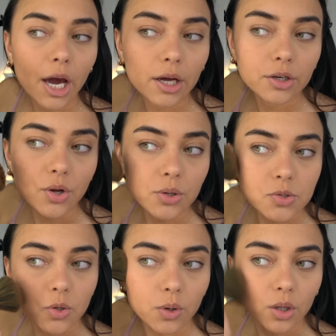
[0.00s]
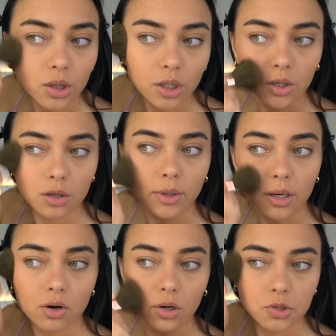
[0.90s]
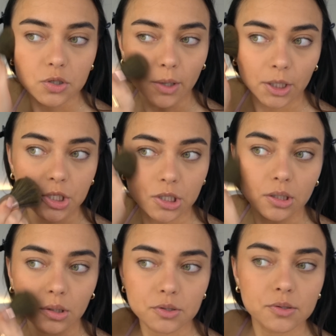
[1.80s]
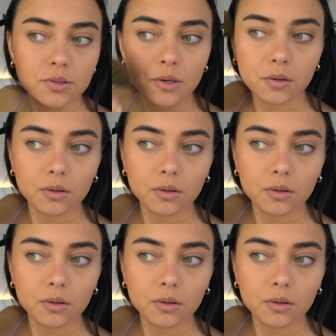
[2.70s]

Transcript: and also a little bit onto my cheeks